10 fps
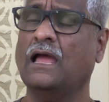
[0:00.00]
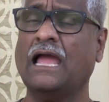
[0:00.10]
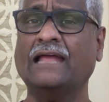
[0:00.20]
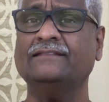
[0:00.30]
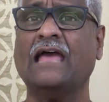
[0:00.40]

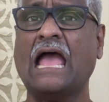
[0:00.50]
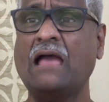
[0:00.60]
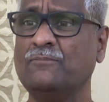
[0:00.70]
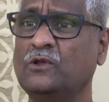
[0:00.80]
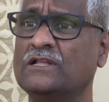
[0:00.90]
and the
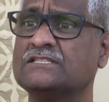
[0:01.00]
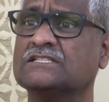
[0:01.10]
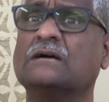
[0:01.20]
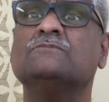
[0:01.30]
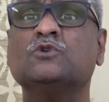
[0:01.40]
ambulance
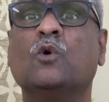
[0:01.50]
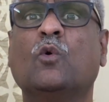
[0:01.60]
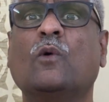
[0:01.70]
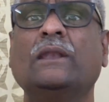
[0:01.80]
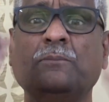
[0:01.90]
comes
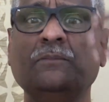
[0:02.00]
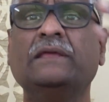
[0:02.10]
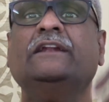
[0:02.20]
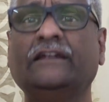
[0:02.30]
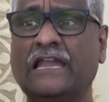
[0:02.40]
1
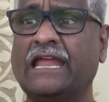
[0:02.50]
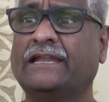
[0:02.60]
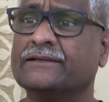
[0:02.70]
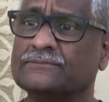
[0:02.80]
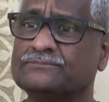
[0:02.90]
minute late.